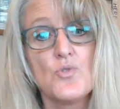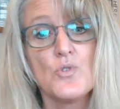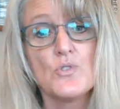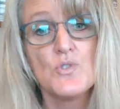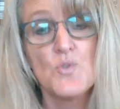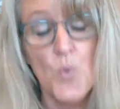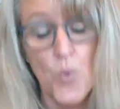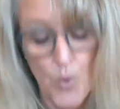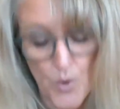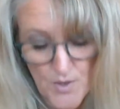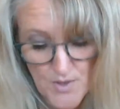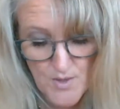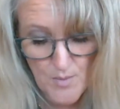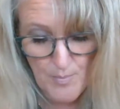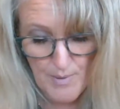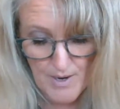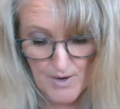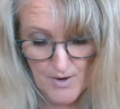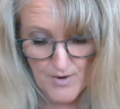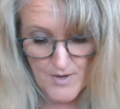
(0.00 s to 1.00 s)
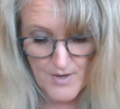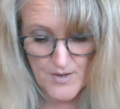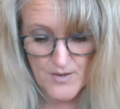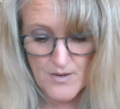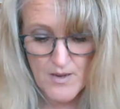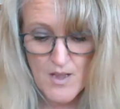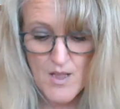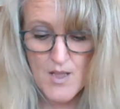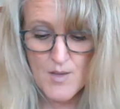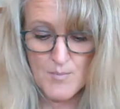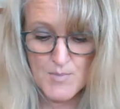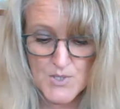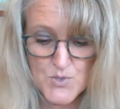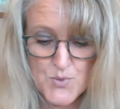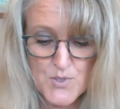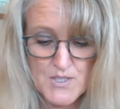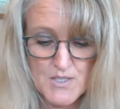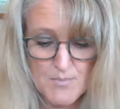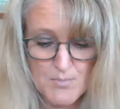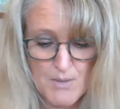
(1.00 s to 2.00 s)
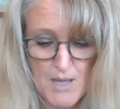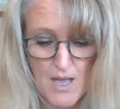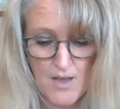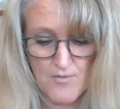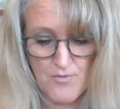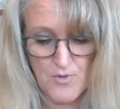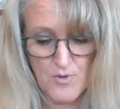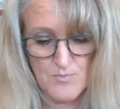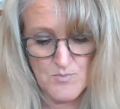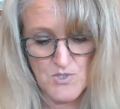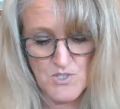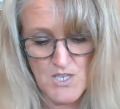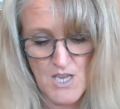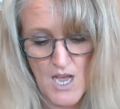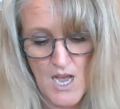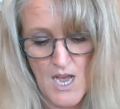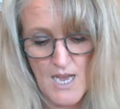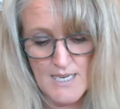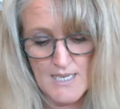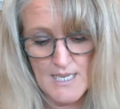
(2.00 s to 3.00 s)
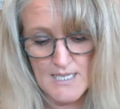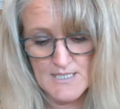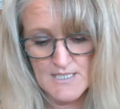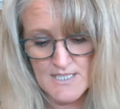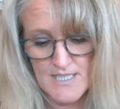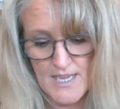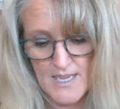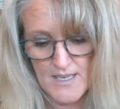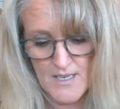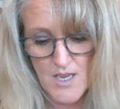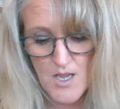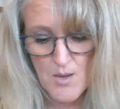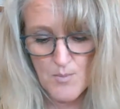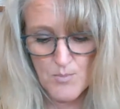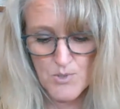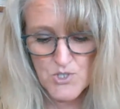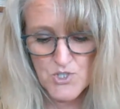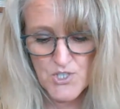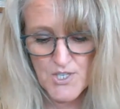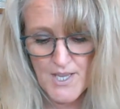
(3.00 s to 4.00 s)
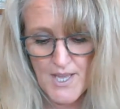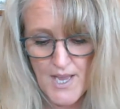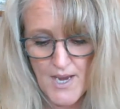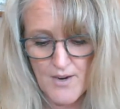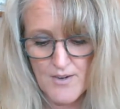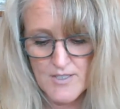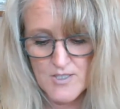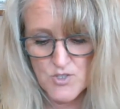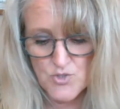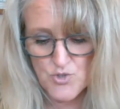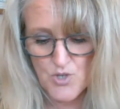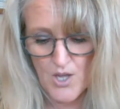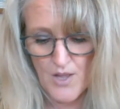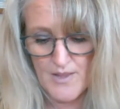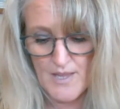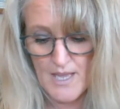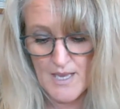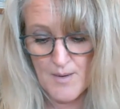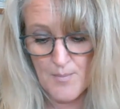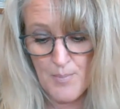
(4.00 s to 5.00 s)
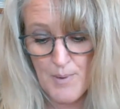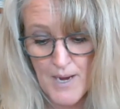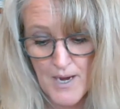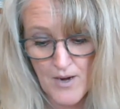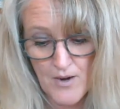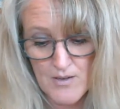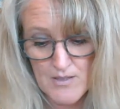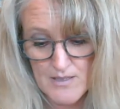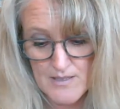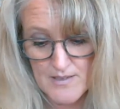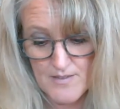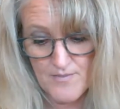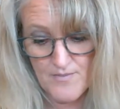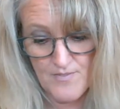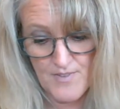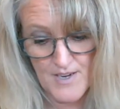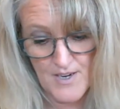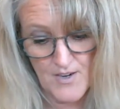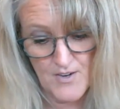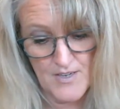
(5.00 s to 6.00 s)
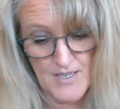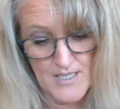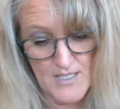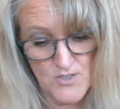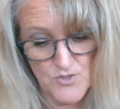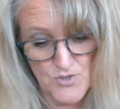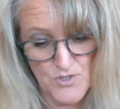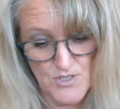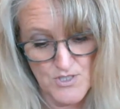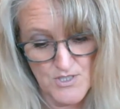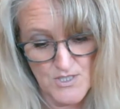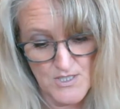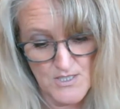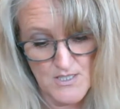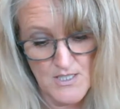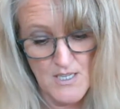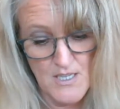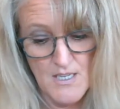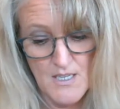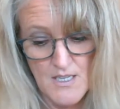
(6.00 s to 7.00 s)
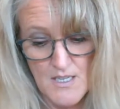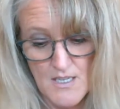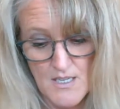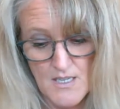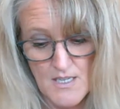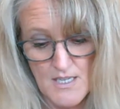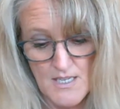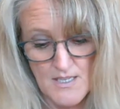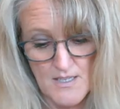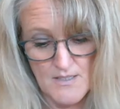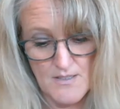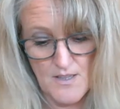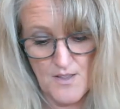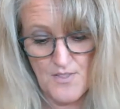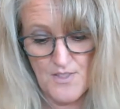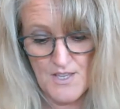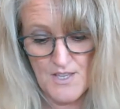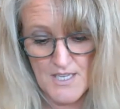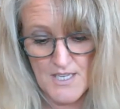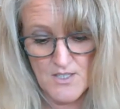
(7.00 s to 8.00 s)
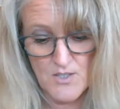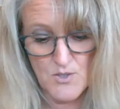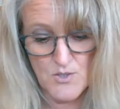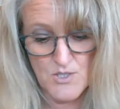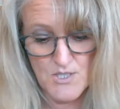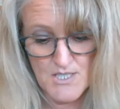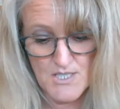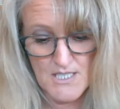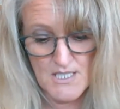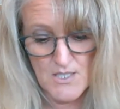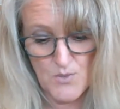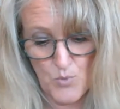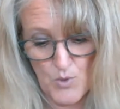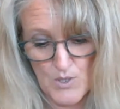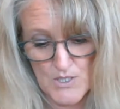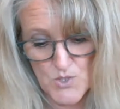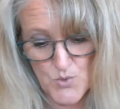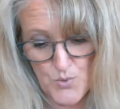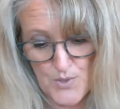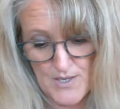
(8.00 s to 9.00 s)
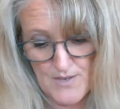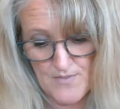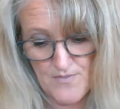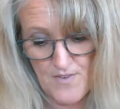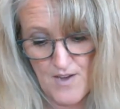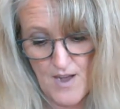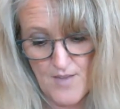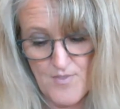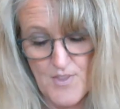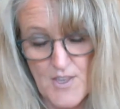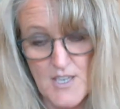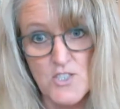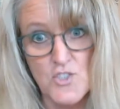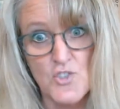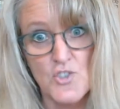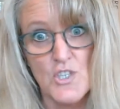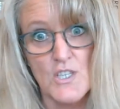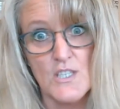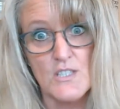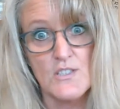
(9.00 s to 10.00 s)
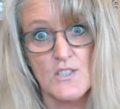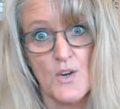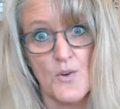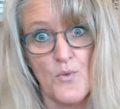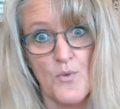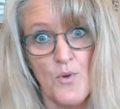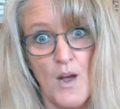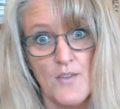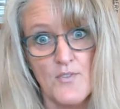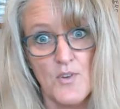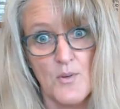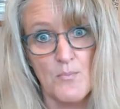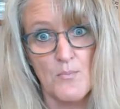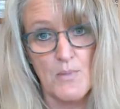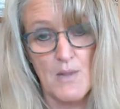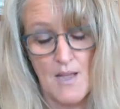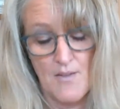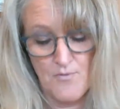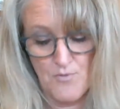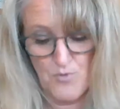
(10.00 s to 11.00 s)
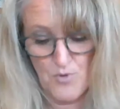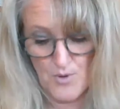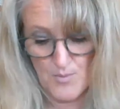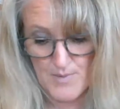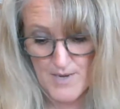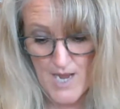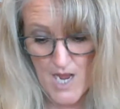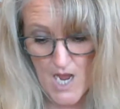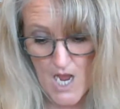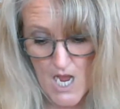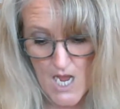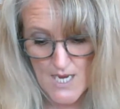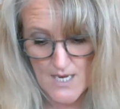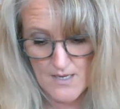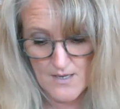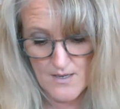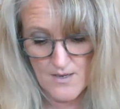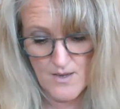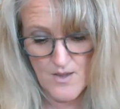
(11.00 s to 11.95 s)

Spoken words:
toward the barrier between the platforms 9 and 10, pushing Harry's trolley and apparently very interested in the inner city 125 that had just arrived on platform 9.